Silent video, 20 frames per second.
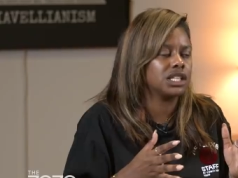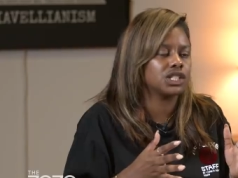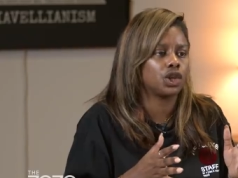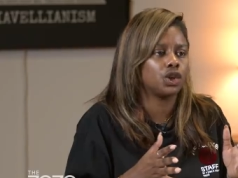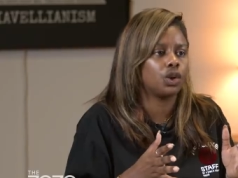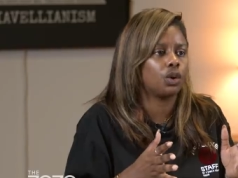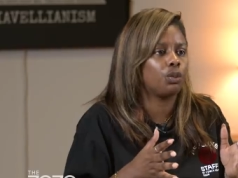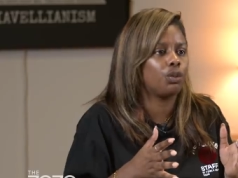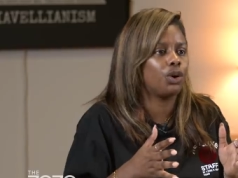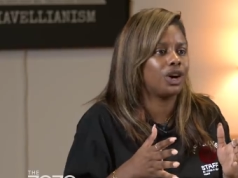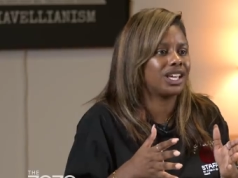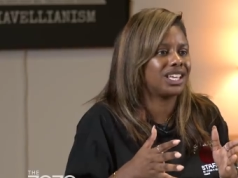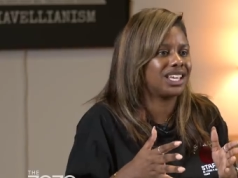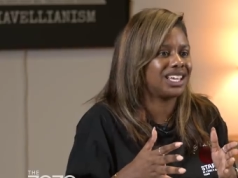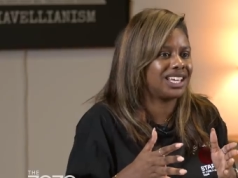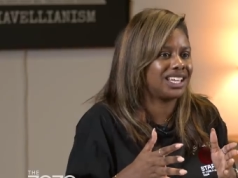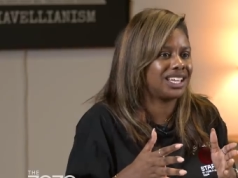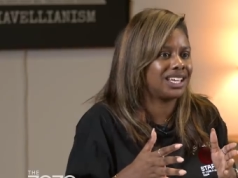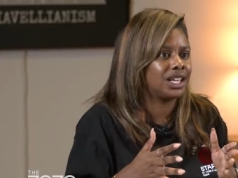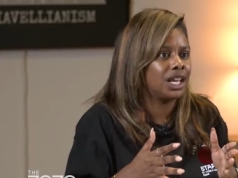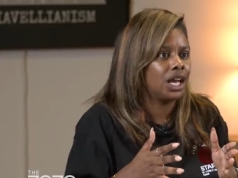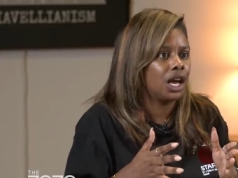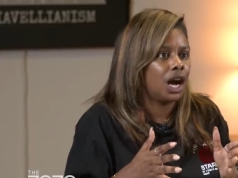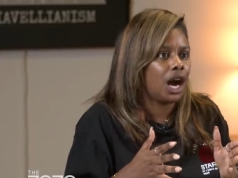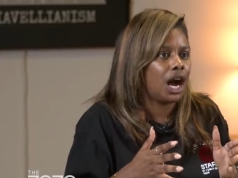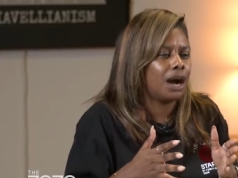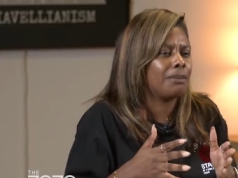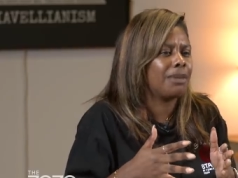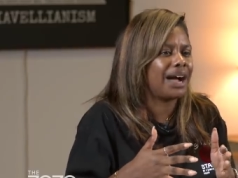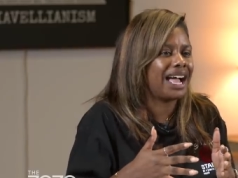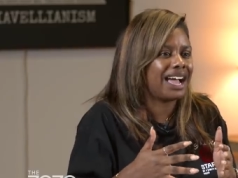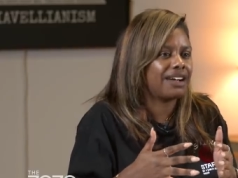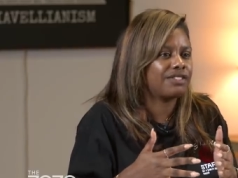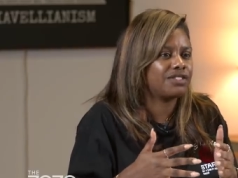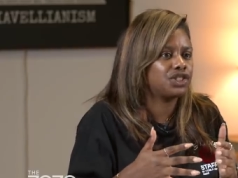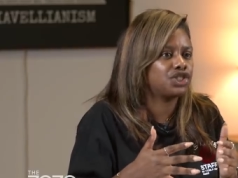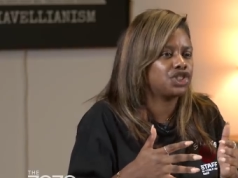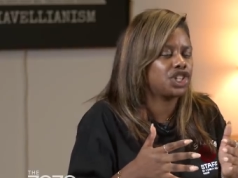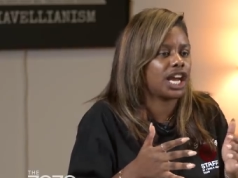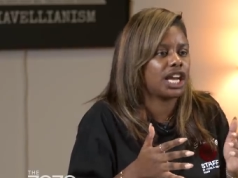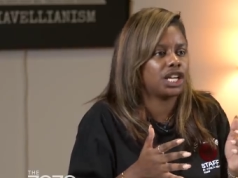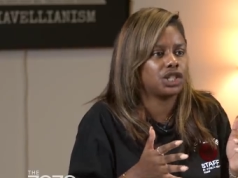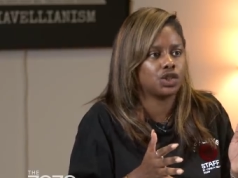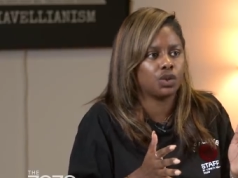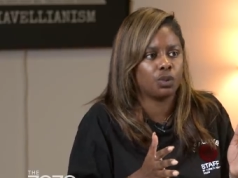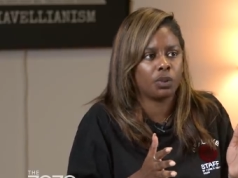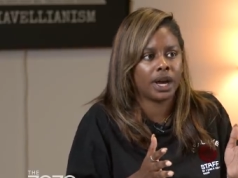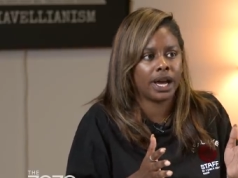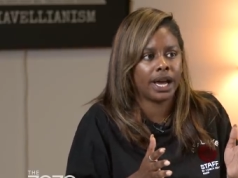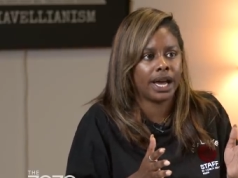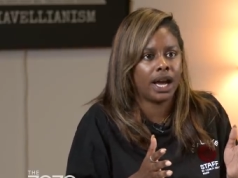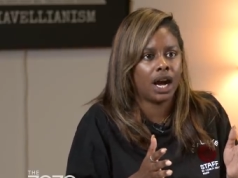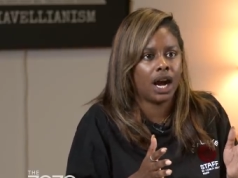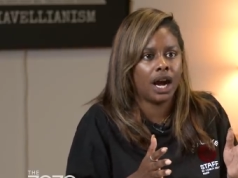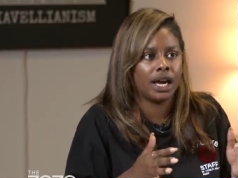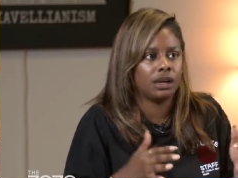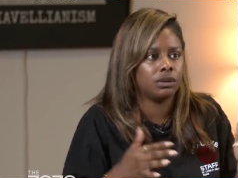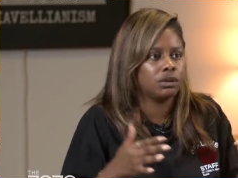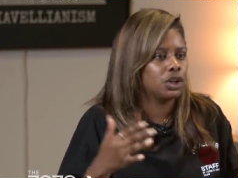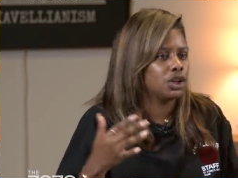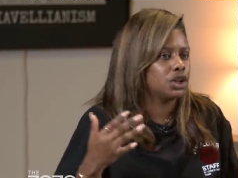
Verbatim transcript: Things are not working. I might have to change the way I